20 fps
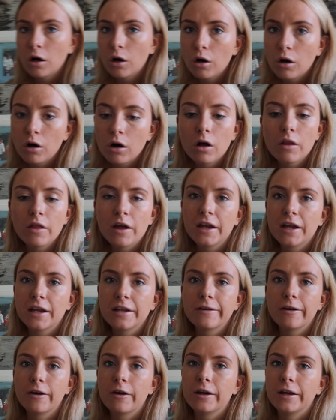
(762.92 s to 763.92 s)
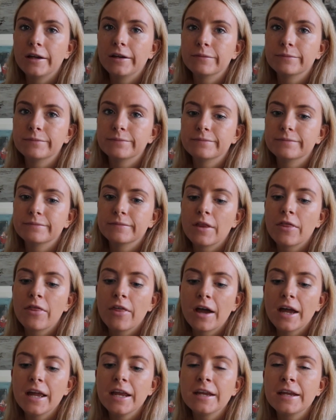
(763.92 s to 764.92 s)
Oh, they get dirty.
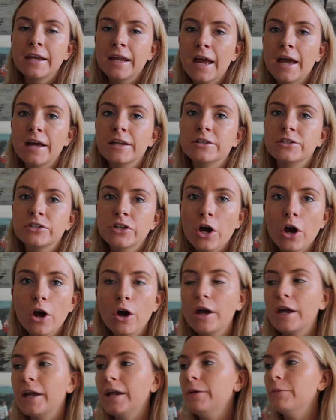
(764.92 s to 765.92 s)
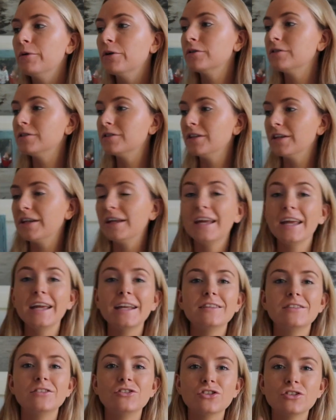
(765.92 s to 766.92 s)
They get dirty because the
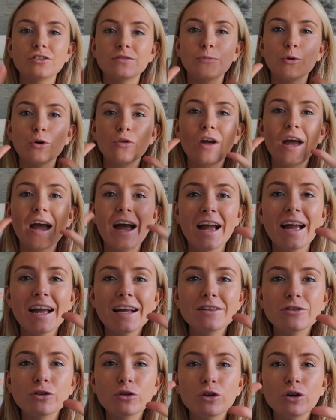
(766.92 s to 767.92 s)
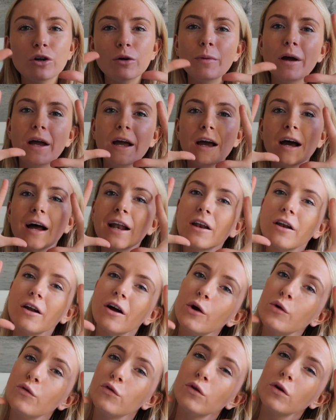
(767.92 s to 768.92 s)
kids just put their hands on them
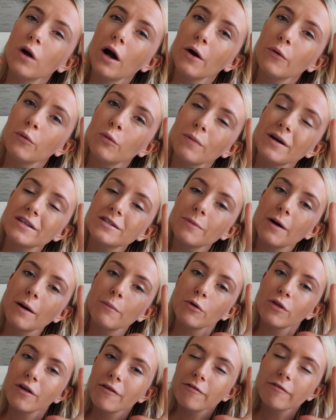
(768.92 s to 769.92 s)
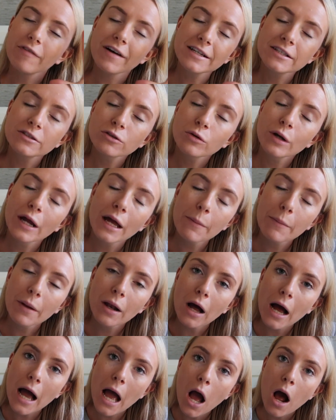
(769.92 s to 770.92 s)
and even like will mess about and put their face on it and be
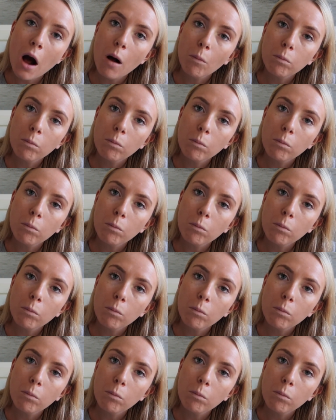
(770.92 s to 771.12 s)
like,